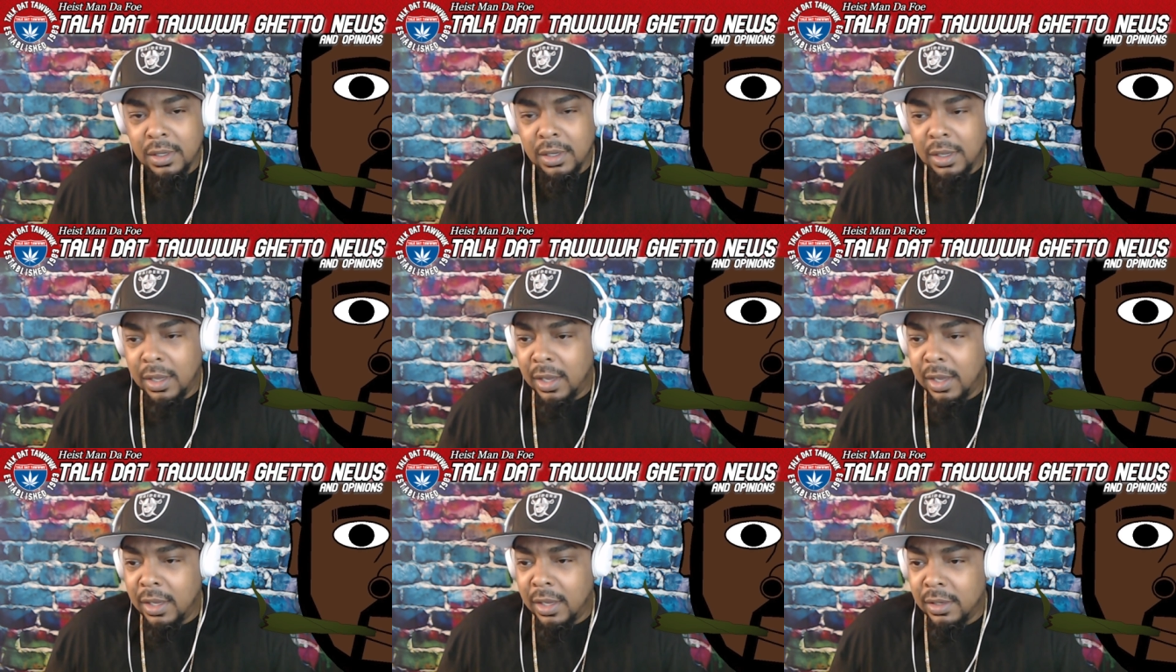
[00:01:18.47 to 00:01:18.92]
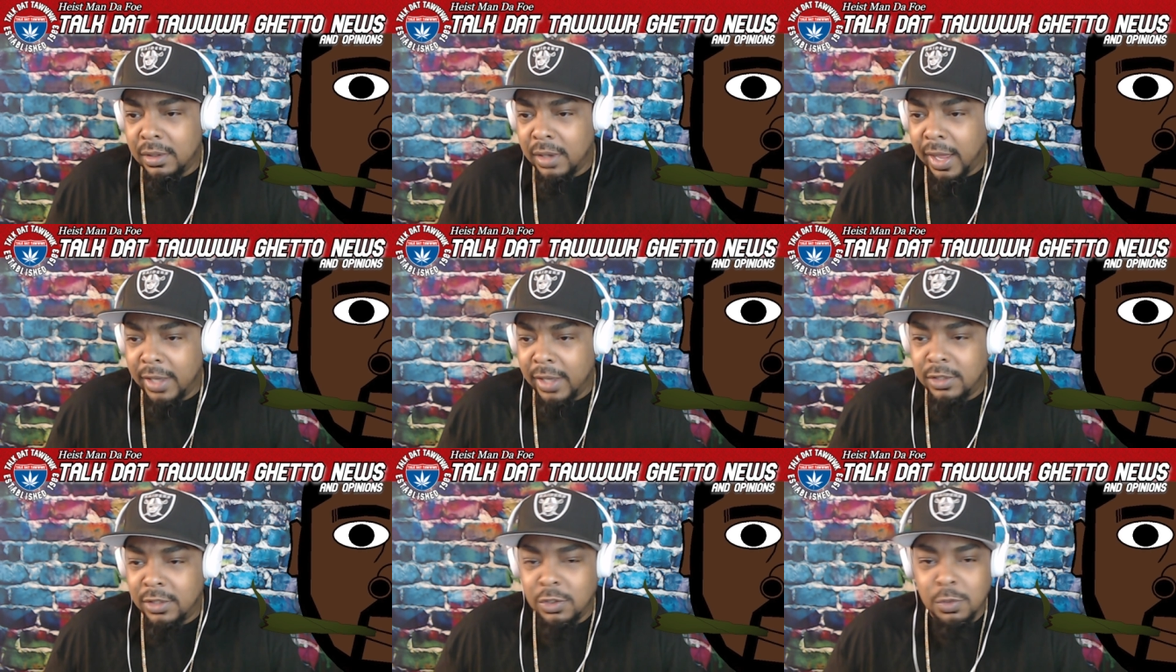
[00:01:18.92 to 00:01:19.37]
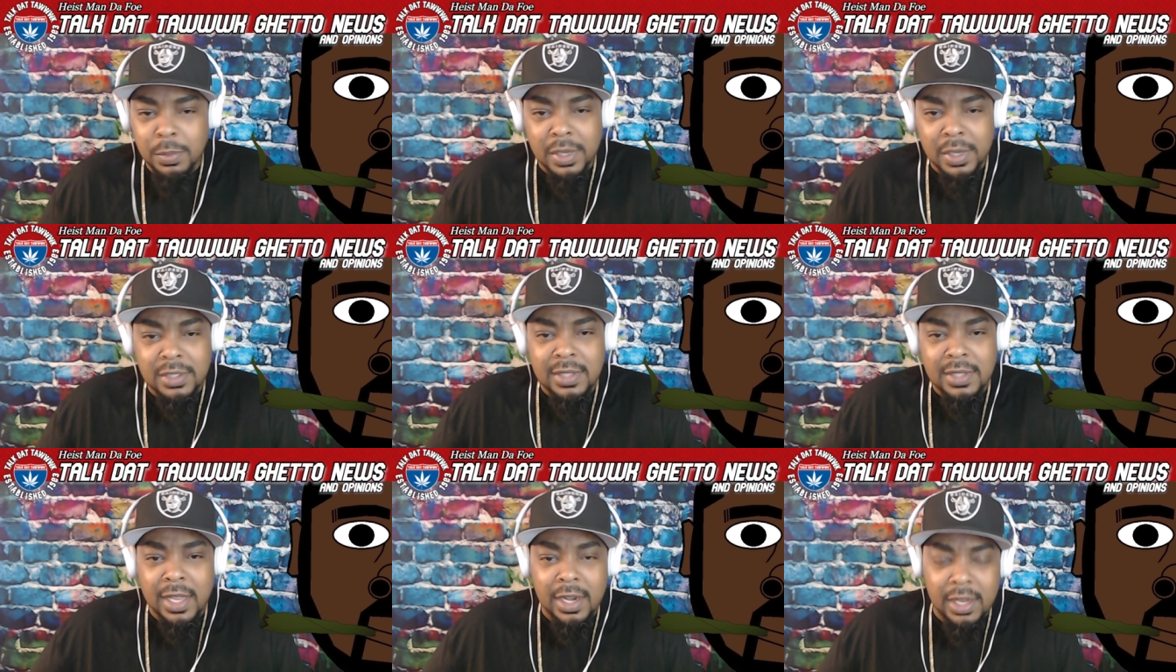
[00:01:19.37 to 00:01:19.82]
And like two
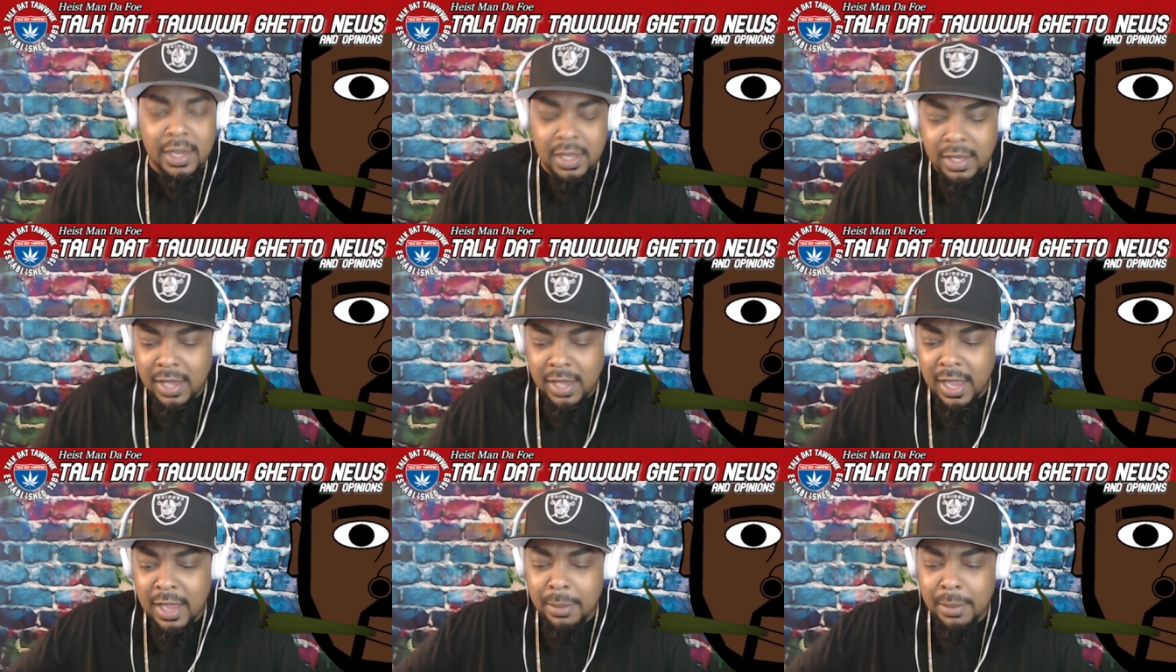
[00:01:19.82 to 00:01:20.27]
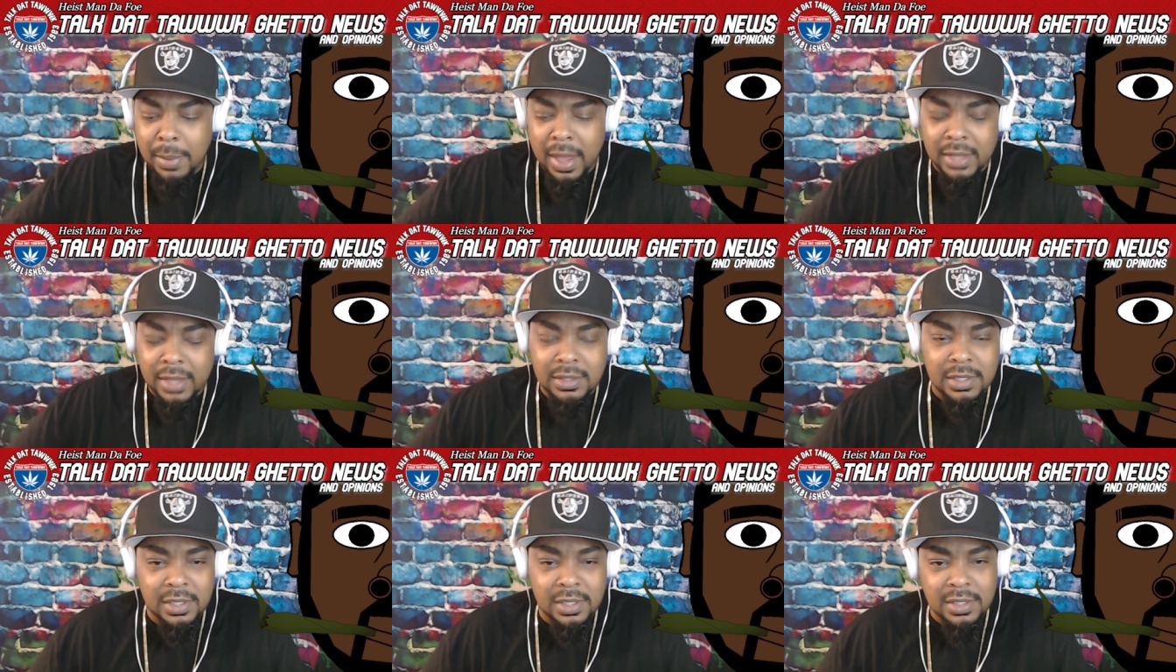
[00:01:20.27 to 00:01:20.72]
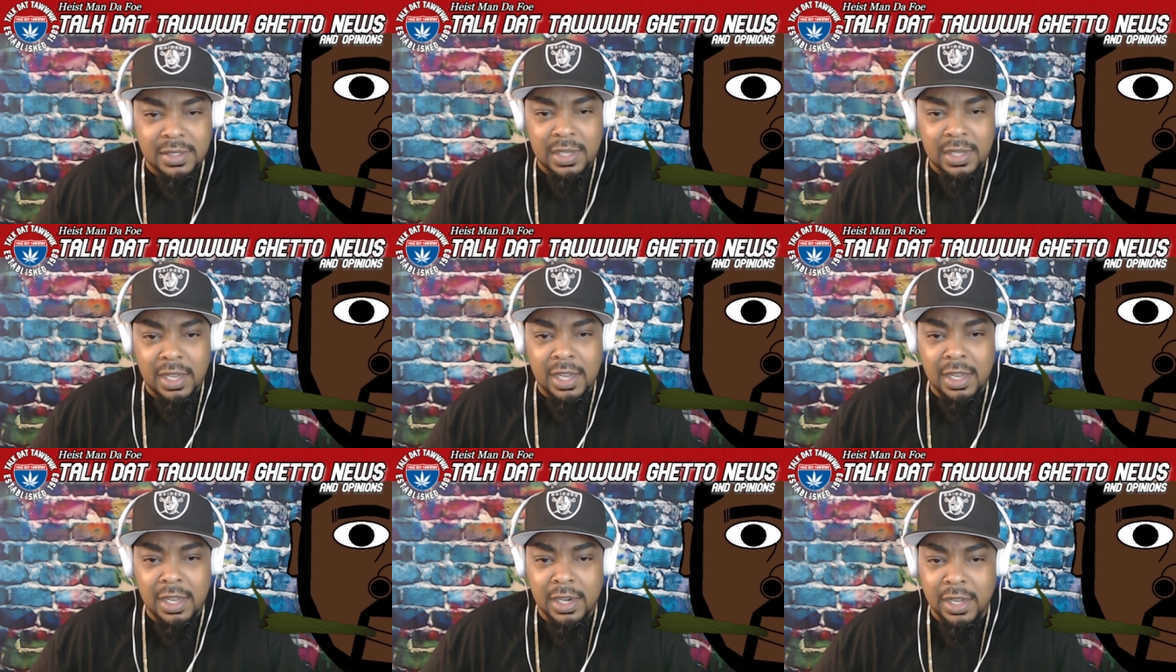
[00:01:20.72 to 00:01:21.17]
months later, he came back to the
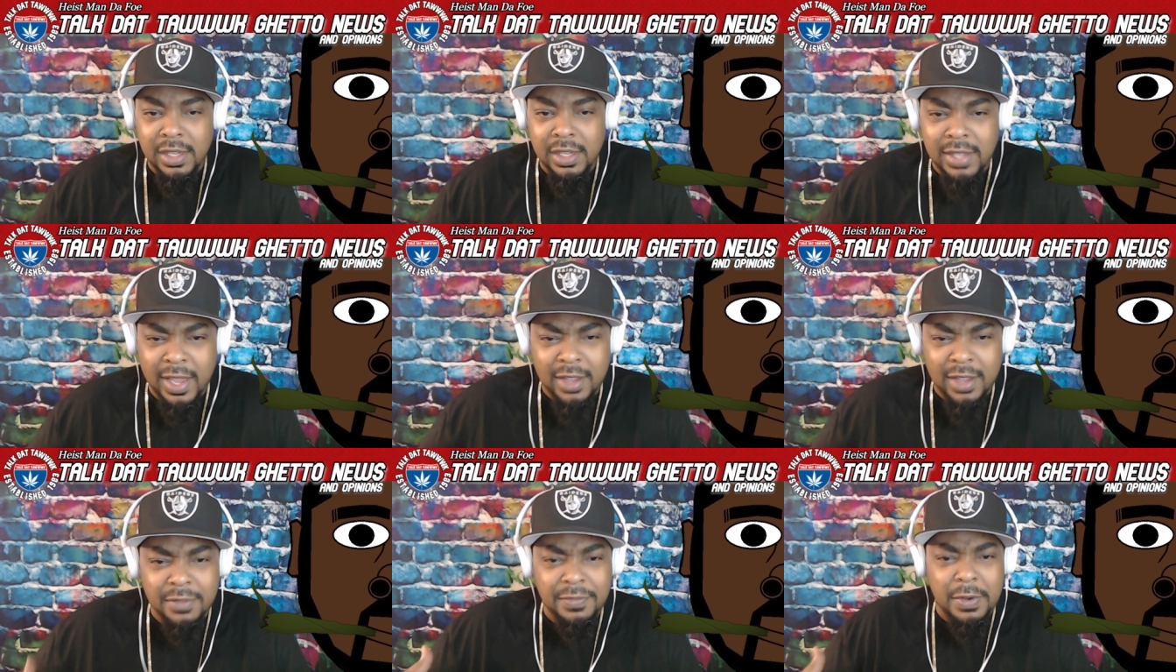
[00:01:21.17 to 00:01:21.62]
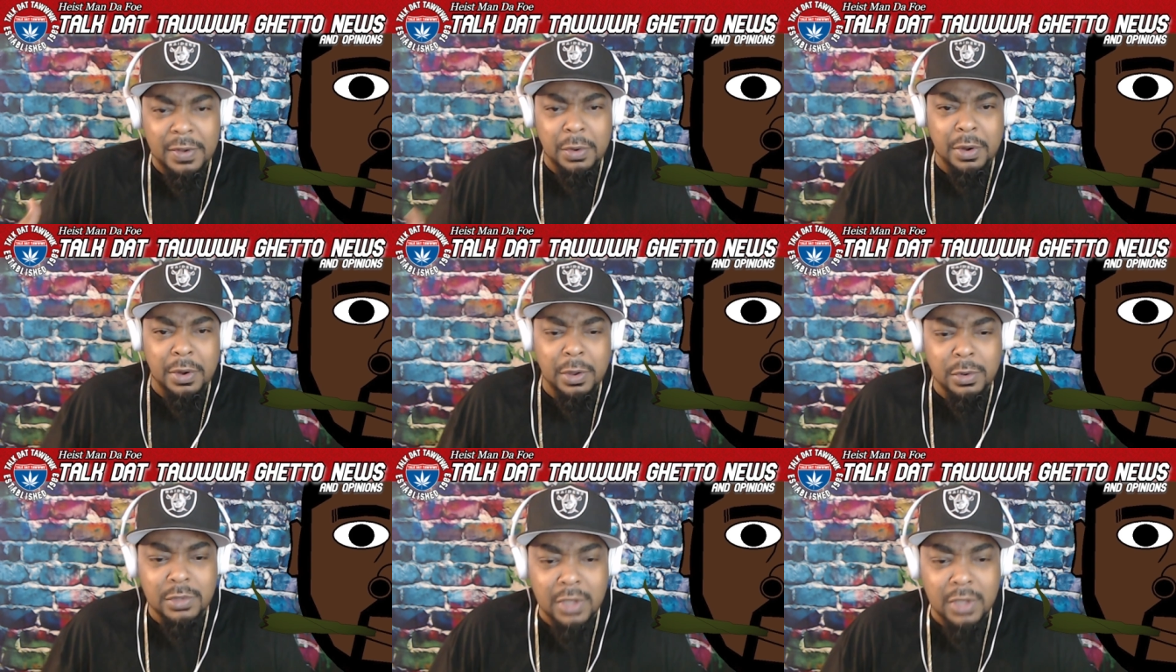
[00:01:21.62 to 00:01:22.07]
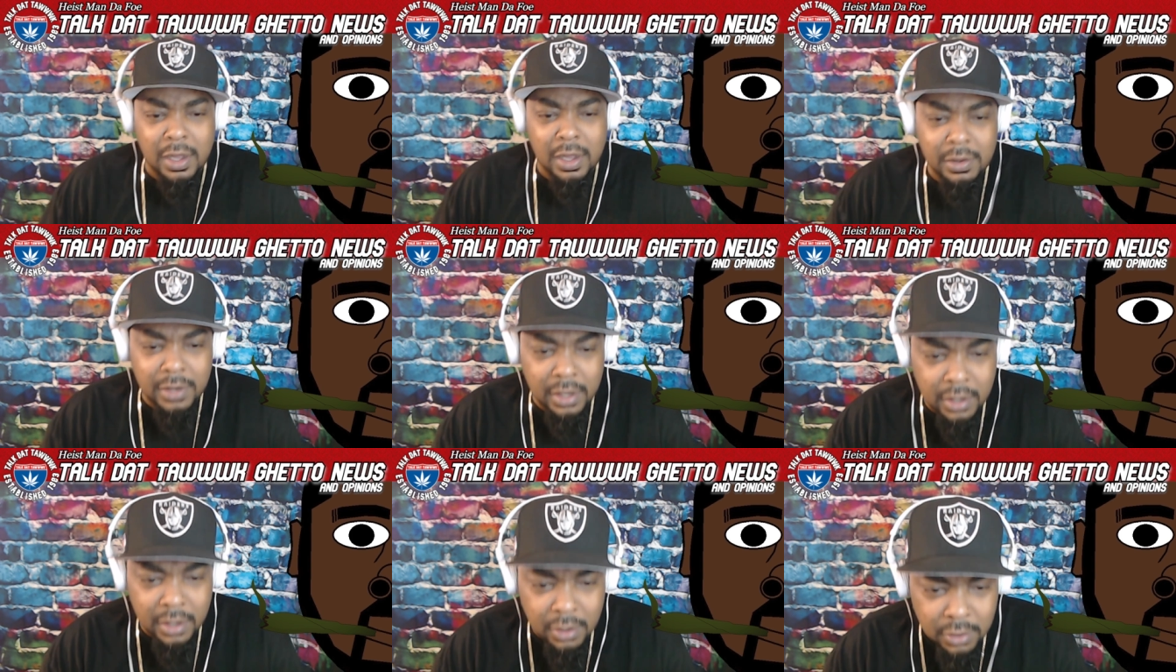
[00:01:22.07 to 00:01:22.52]
scene. He taking photos. Oh,
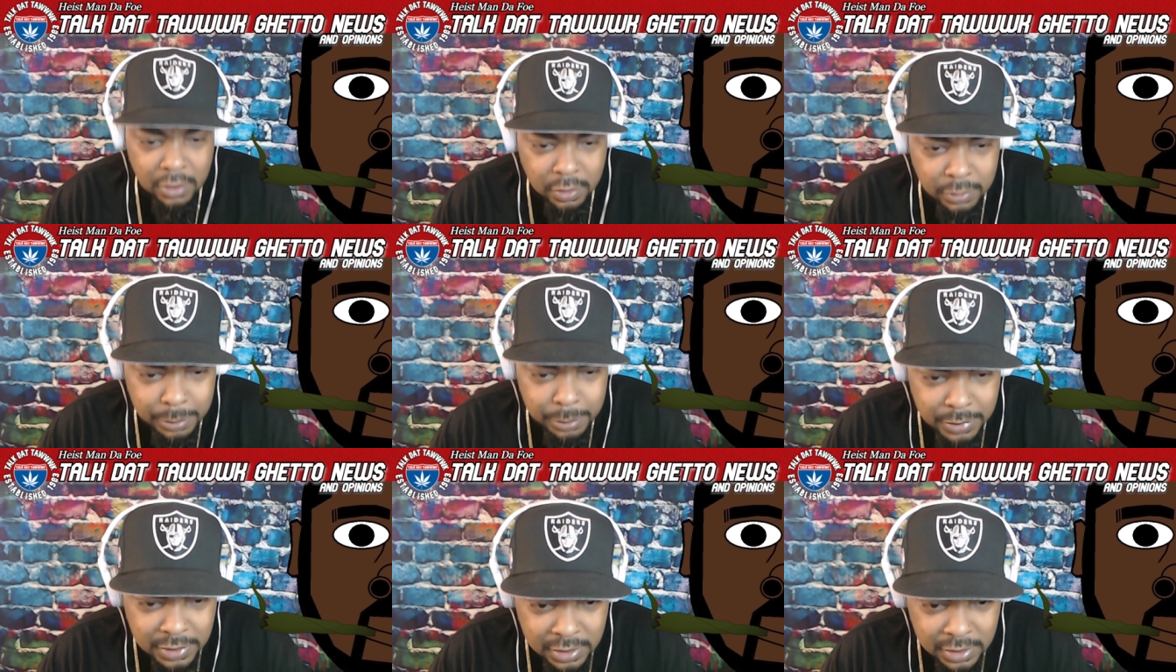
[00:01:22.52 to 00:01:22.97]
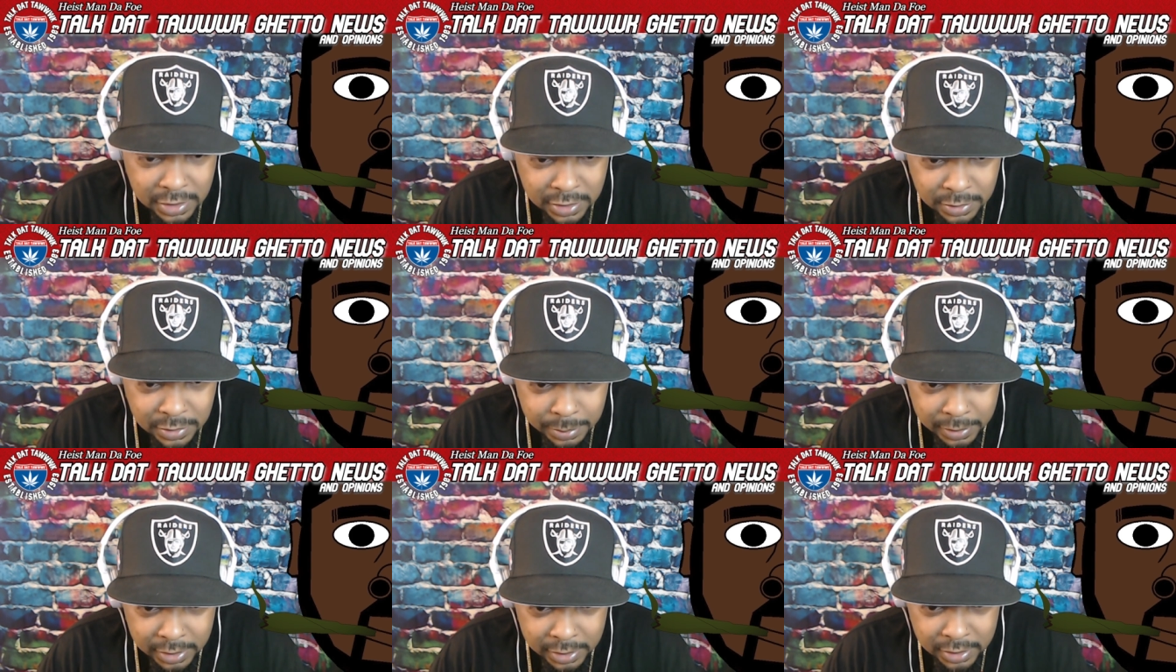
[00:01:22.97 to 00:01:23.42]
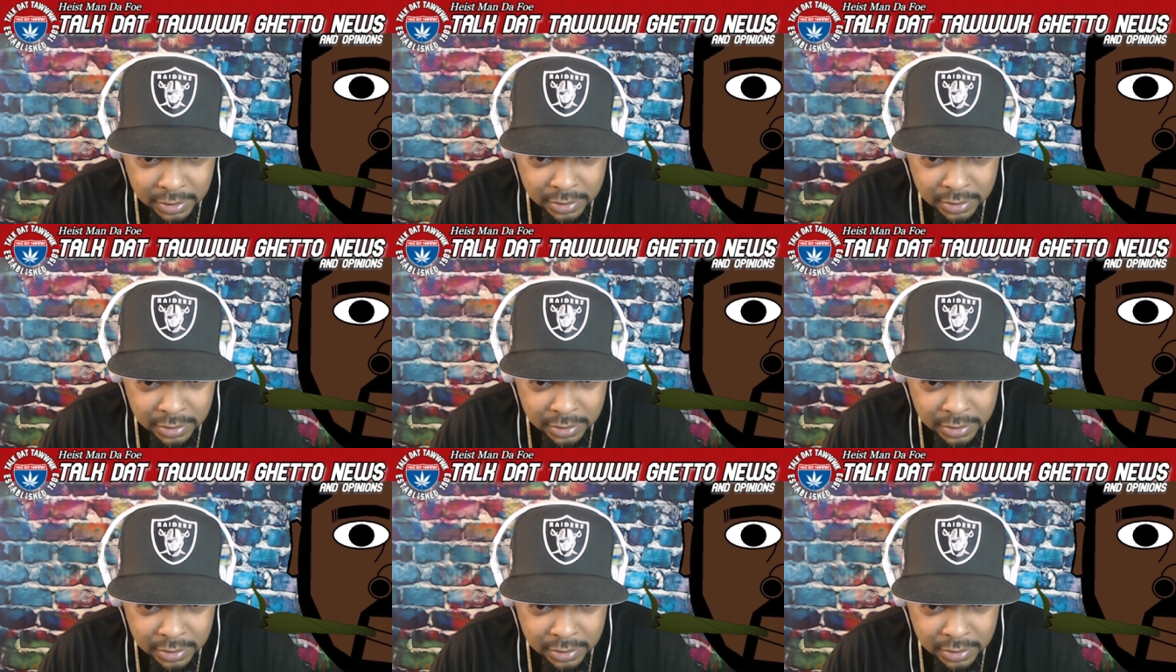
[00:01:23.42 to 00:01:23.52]
hold on, let me see this, man.